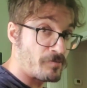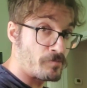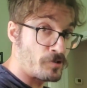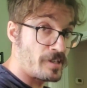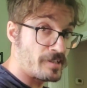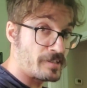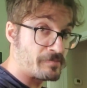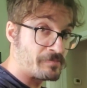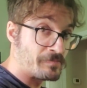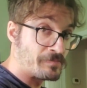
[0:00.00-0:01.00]
from breaking,
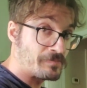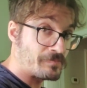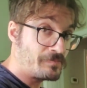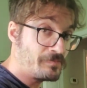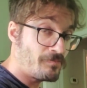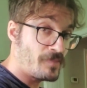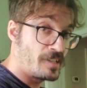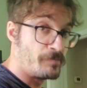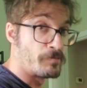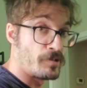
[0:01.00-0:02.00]

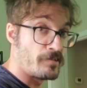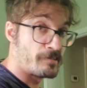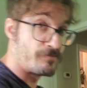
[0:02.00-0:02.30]
keep your posture